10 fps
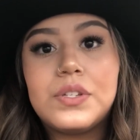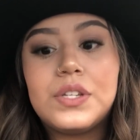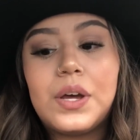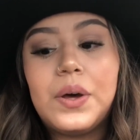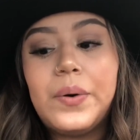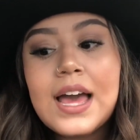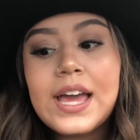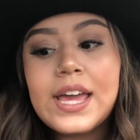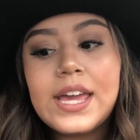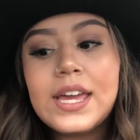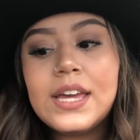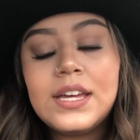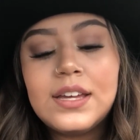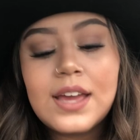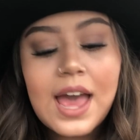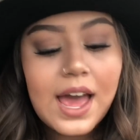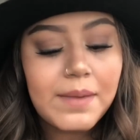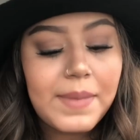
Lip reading: So I had